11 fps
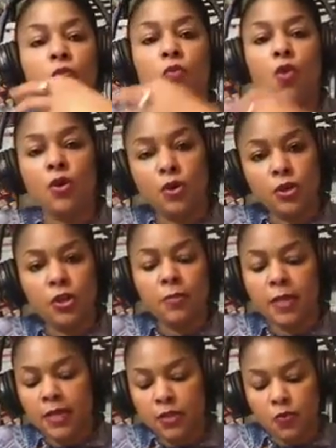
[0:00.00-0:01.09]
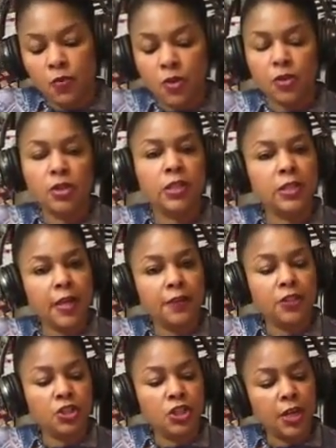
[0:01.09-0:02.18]
work on your money, to work on your
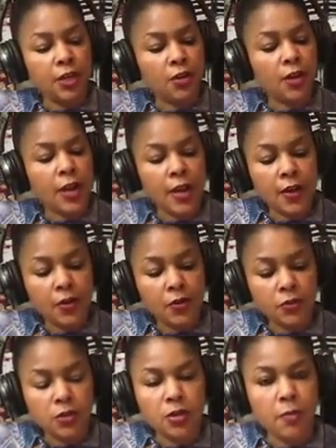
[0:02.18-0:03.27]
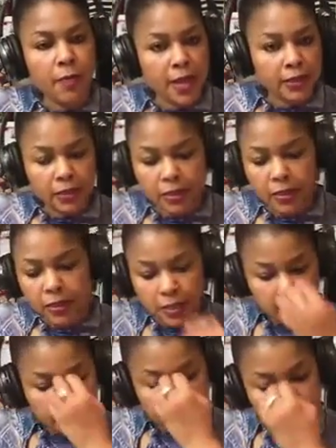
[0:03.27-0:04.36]
savings, check your accounts, your balances,
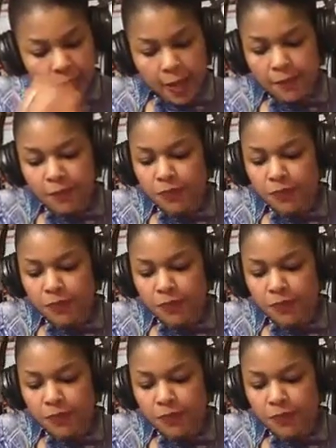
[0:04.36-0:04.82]
things like that.